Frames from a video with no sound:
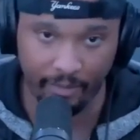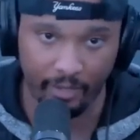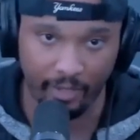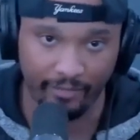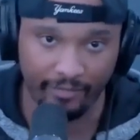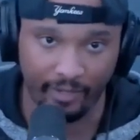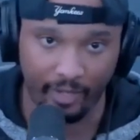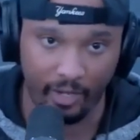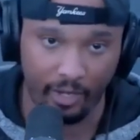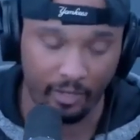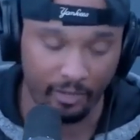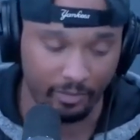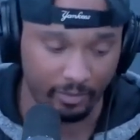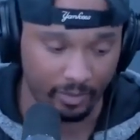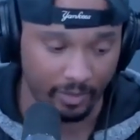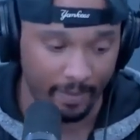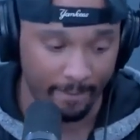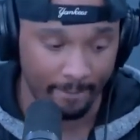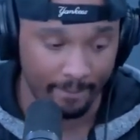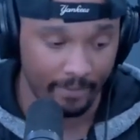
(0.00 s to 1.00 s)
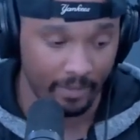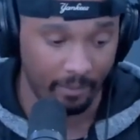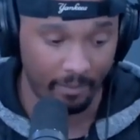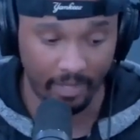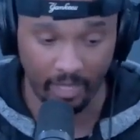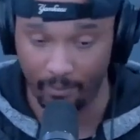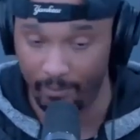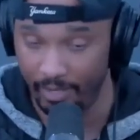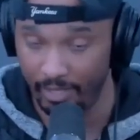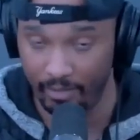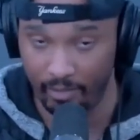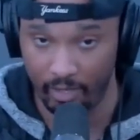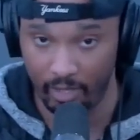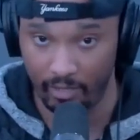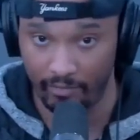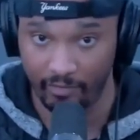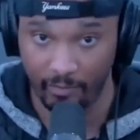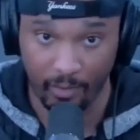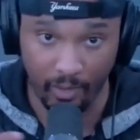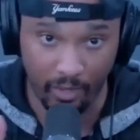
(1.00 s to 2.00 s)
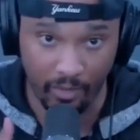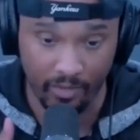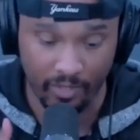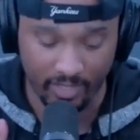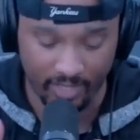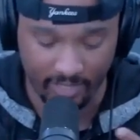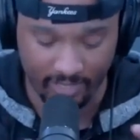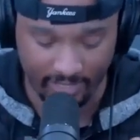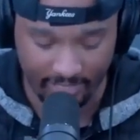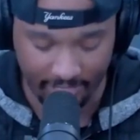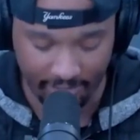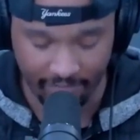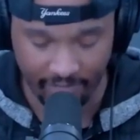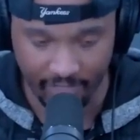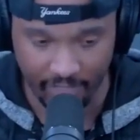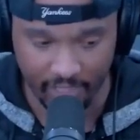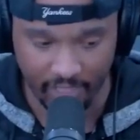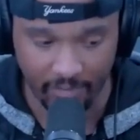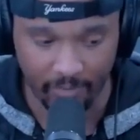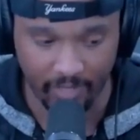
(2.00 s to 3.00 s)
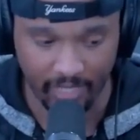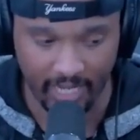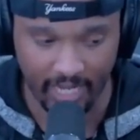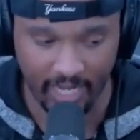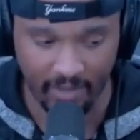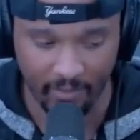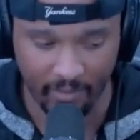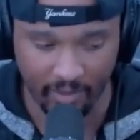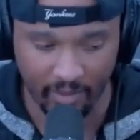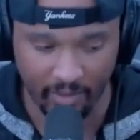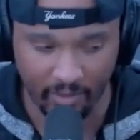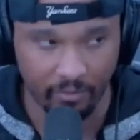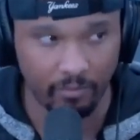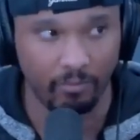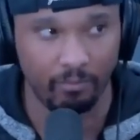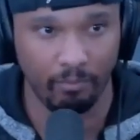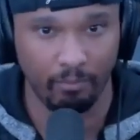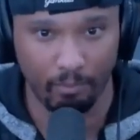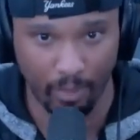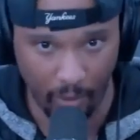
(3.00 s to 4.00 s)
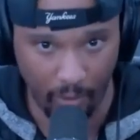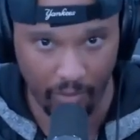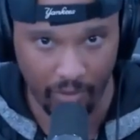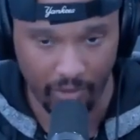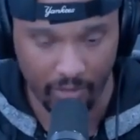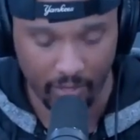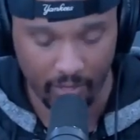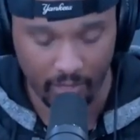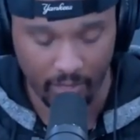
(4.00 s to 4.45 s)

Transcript: arc for Hulk. They made a better arc for both since they eventually became both.